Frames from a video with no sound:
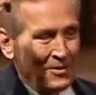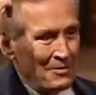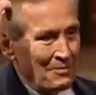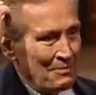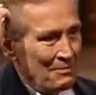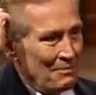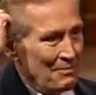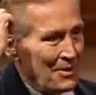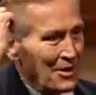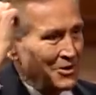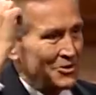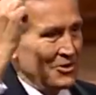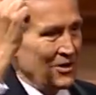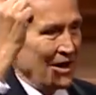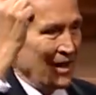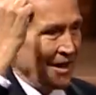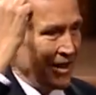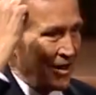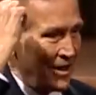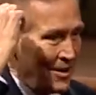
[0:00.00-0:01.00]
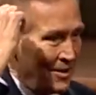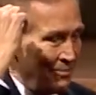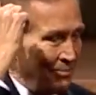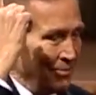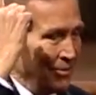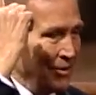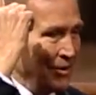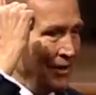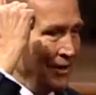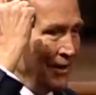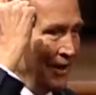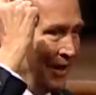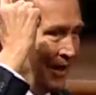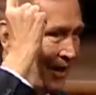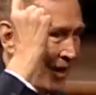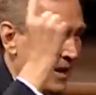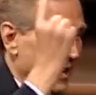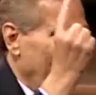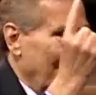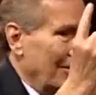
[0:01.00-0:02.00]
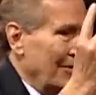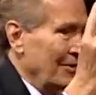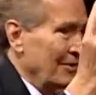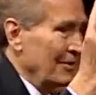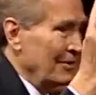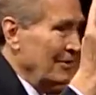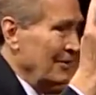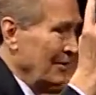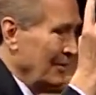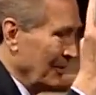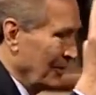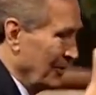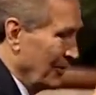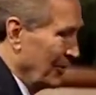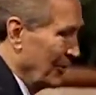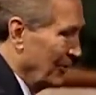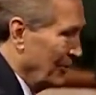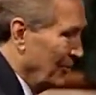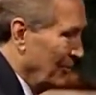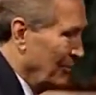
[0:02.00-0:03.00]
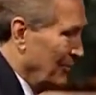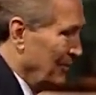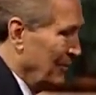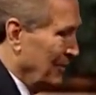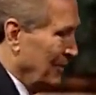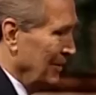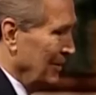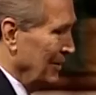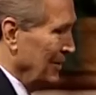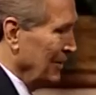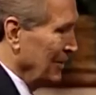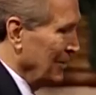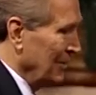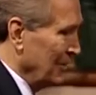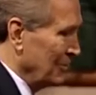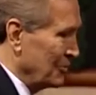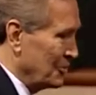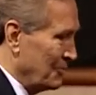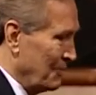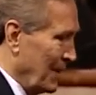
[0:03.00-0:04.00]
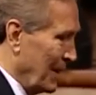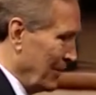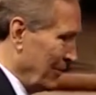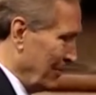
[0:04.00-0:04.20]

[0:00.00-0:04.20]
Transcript: must I empty-handed go? Would you bow